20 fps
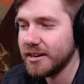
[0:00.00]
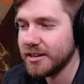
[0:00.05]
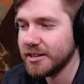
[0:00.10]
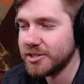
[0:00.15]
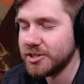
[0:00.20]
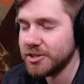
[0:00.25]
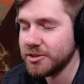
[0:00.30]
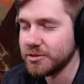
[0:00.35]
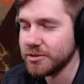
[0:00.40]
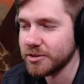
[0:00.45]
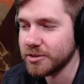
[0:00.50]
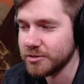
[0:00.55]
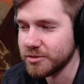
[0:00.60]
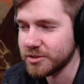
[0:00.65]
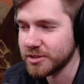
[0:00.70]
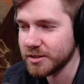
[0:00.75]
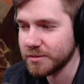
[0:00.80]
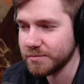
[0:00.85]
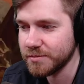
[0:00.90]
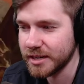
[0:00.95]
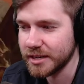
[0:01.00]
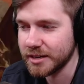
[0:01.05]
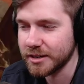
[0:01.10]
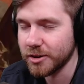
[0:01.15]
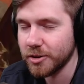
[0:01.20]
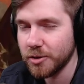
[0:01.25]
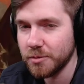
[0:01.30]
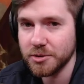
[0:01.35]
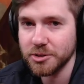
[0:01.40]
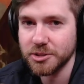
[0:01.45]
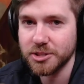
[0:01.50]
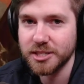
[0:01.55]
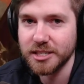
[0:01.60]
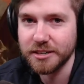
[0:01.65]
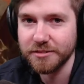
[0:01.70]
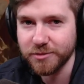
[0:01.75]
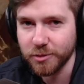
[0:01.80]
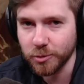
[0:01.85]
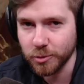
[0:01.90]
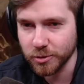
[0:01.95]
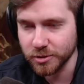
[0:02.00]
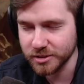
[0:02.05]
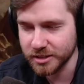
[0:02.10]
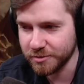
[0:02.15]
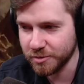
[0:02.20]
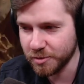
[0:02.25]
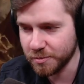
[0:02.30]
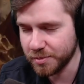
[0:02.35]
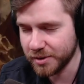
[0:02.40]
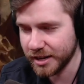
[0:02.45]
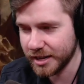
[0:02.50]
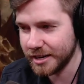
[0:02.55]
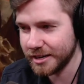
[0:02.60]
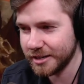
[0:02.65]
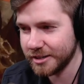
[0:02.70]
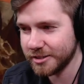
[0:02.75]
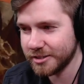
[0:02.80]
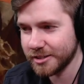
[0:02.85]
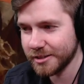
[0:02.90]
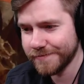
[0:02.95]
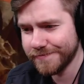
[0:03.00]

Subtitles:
So you can do some like almost C4 level plays.